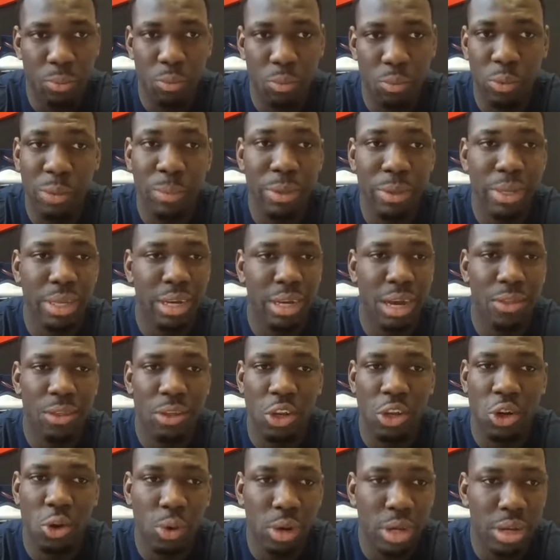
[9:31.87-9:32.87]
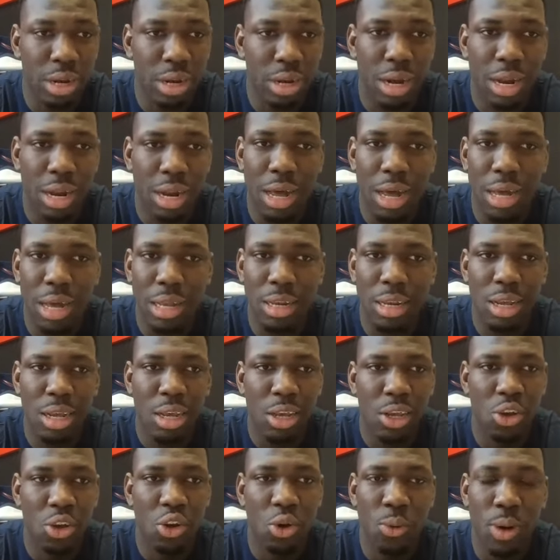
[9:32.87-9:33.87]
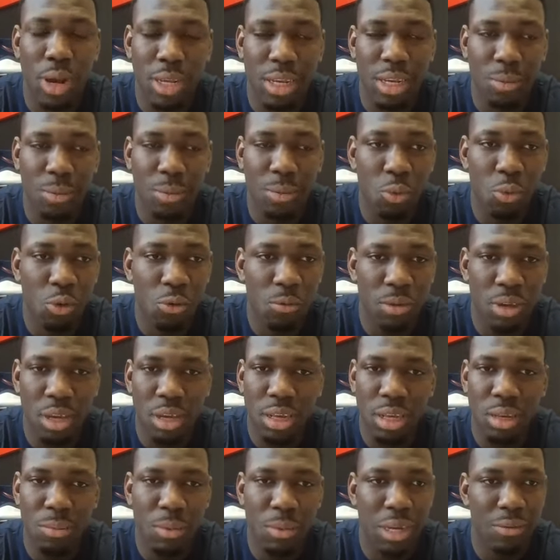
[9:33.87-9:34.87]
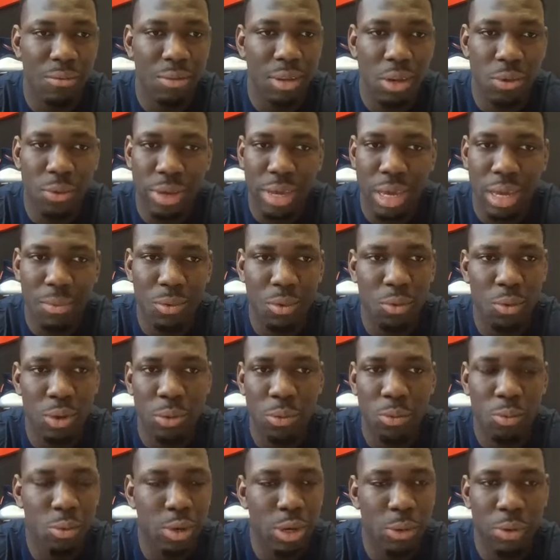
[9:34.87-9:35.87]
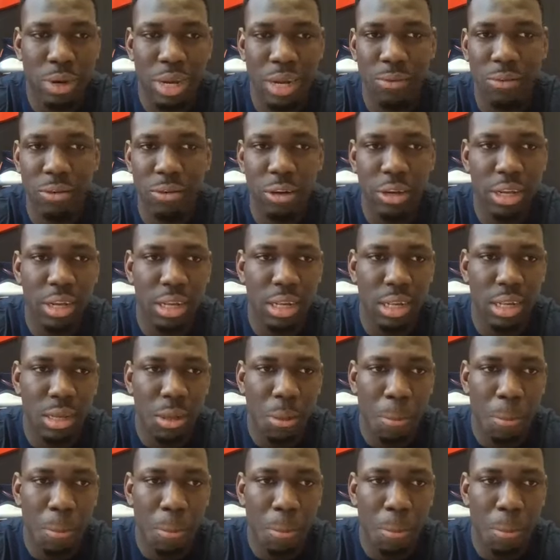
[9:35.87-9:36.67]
We be together joking a lot, you know, watching movies, playing video games, whatever it is.